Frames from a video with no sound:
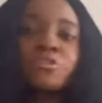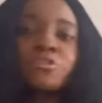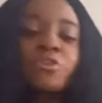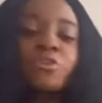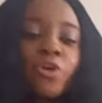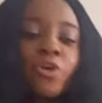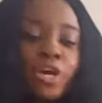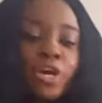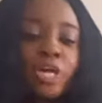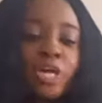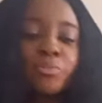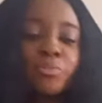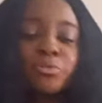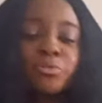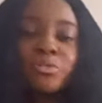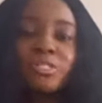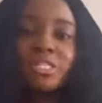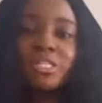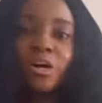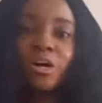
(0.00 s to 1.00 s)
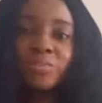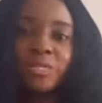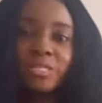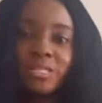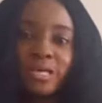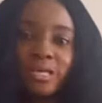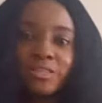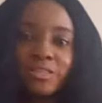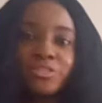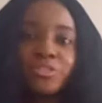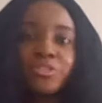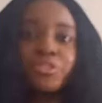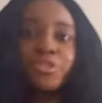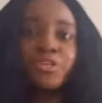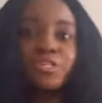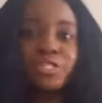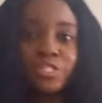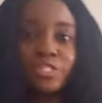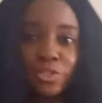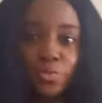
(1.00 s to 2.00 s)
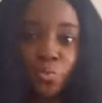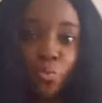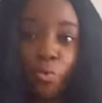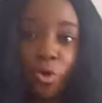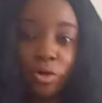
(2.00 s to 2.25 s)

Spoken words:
So you're able to tell me that this is